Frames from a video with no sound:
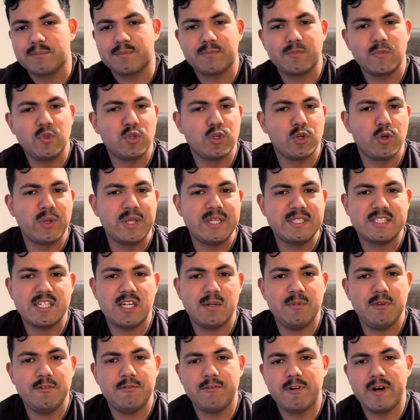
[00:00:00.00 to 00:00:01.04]
They send
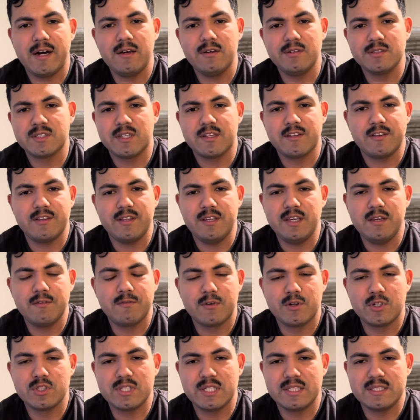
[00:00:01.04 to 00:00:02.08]
me files on
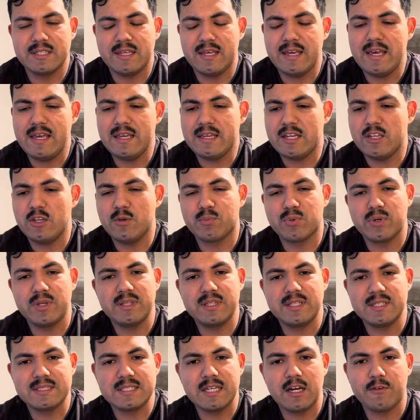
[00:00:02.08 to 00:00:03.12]
Thingiverse. They say, "Hey, can you print
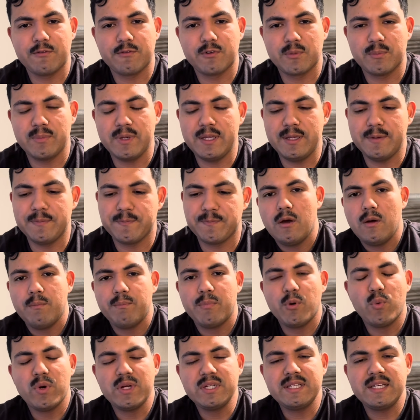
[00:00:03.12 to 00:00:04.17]
this out for me?"
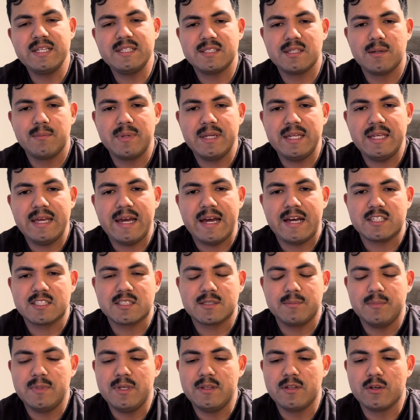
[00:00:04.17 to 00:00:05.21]
But one day somebody asked
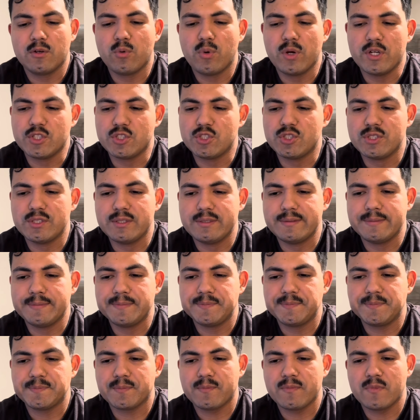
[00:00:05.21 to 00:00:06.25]
me the question,
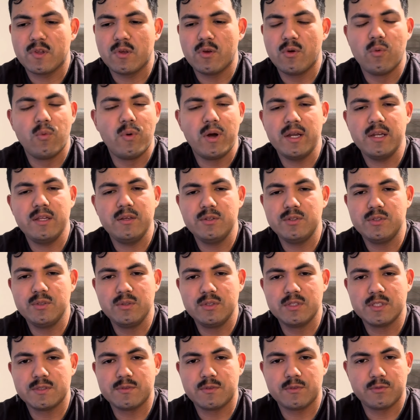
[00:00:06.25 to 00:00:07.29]
"Why do you do
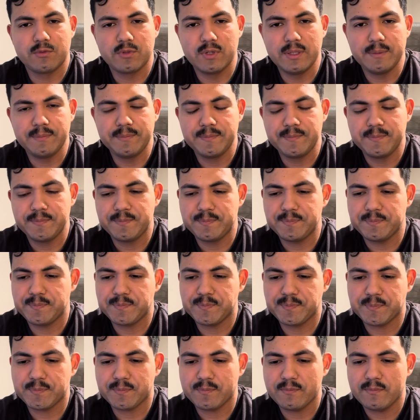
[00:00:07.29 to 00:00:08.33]
this for free?"
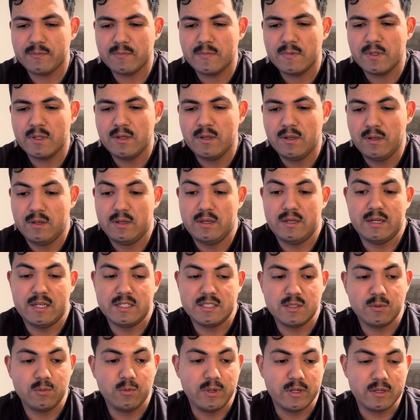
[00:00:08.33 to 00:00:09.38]
And I
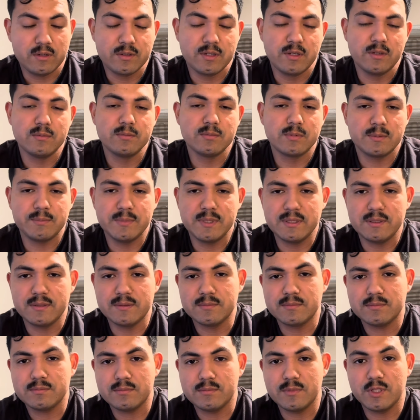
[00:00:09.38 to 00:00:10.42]
said, "Well, I don't know. I
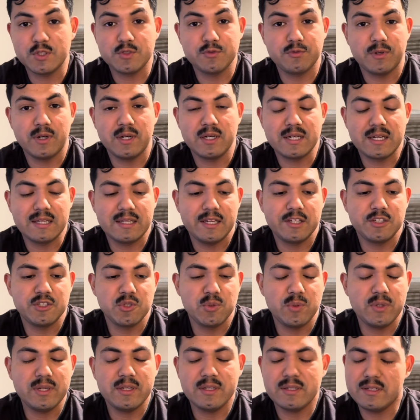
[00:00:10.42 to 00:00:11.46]
mean, it's fun. I like
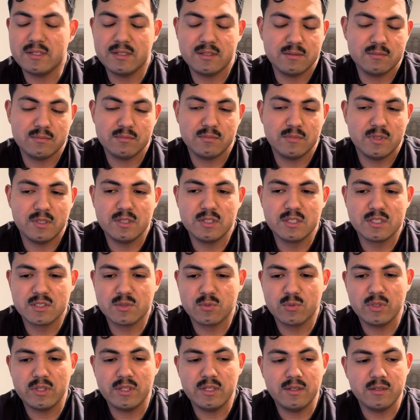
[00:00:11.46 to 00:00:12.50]
doing it and it doesn't
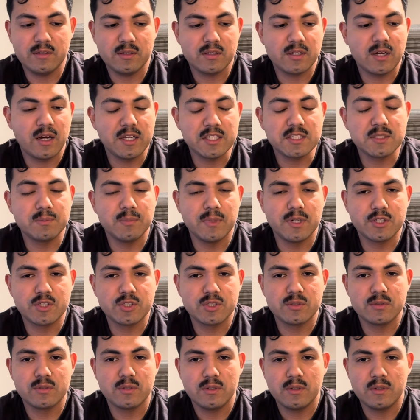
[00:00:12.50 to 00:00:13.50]
really cost much."